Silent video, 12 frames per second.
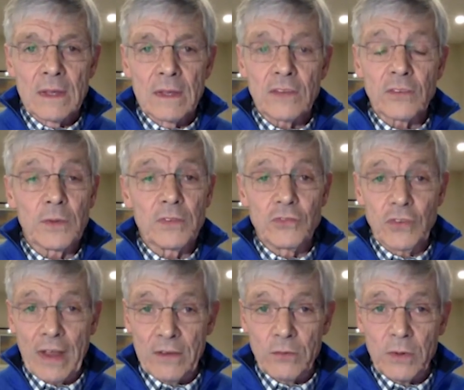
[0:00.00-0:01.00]
This was
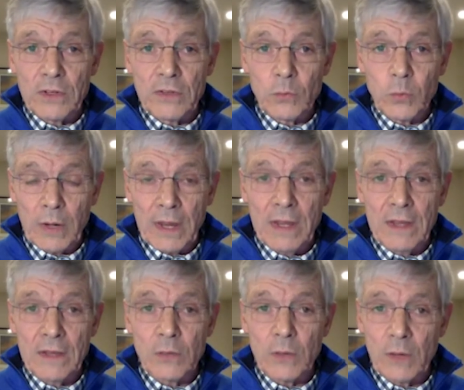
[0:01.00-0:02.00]
January
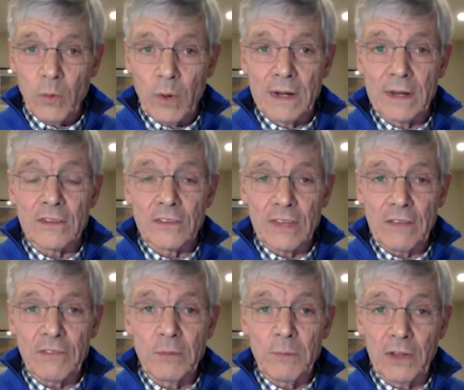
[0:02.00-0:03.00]
2021,
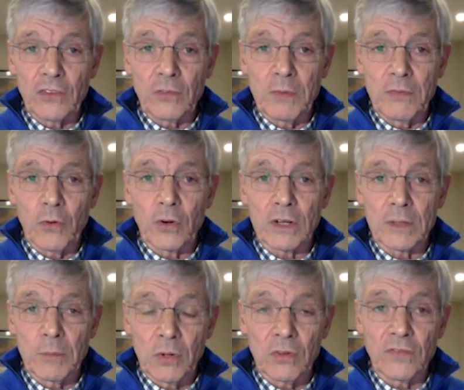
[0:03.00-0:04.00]
7 months before
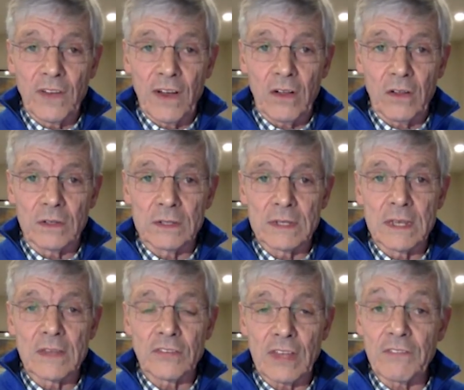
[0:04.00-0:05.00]
Kabul fell.
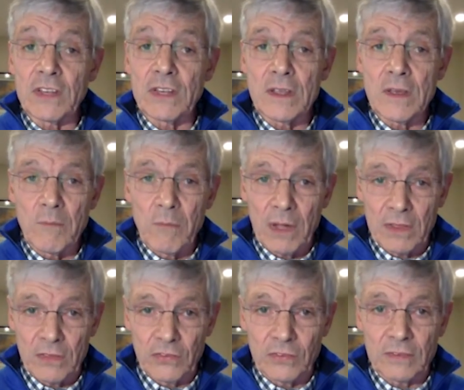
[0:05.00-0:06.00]
7
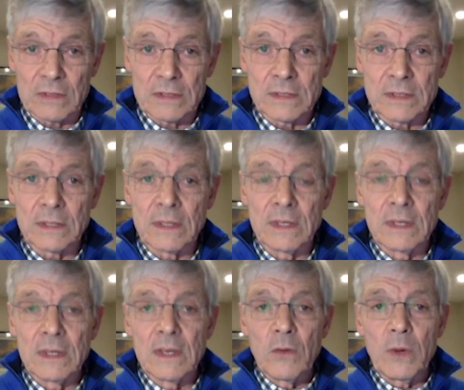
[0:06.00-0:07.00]
months.
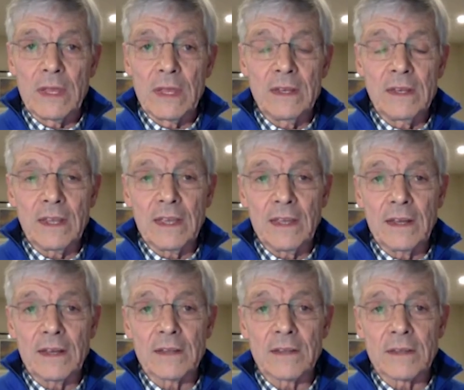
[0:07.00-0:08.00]
We
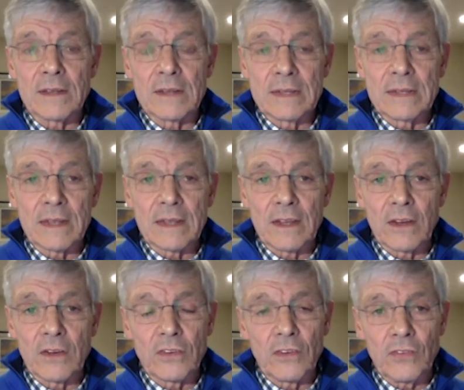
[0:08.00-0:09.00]
indicated that the
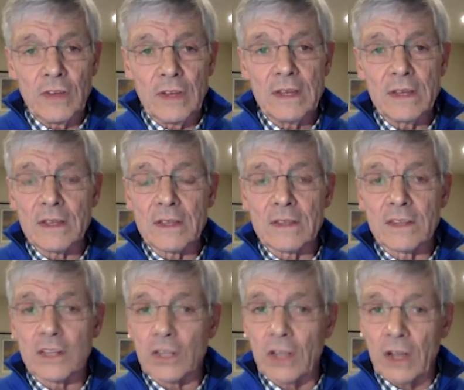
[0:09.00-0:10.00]
urgency,
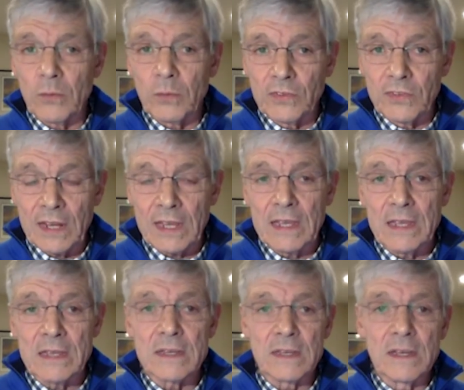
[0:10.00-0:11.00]
the clock was
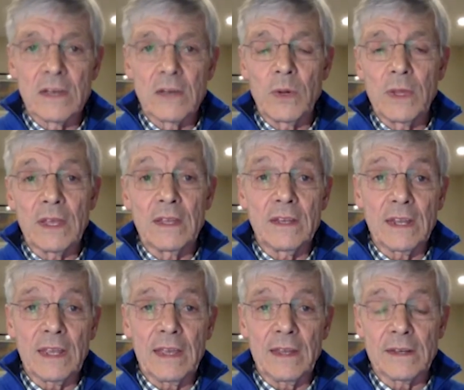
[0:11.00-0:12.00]
ticking. We
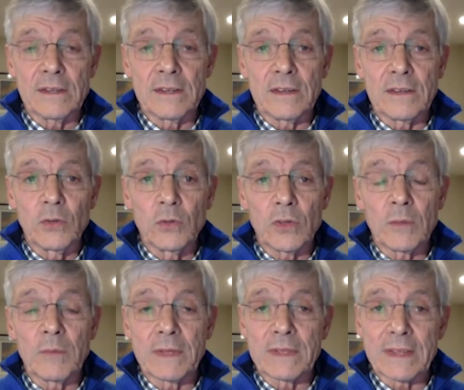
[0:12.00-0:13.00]
indicated to
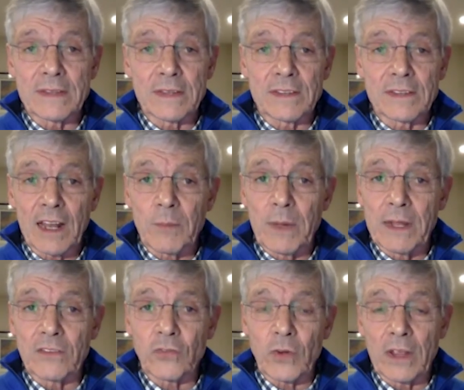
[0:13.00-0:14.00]
them that the
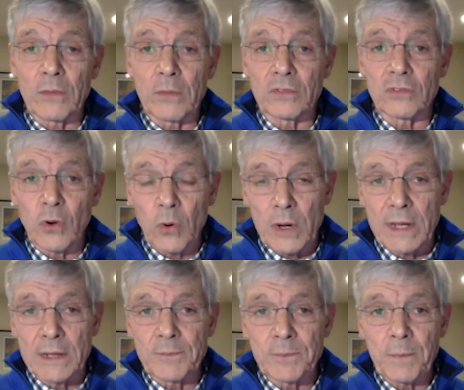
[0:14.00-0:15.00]
Taliban strength was growing.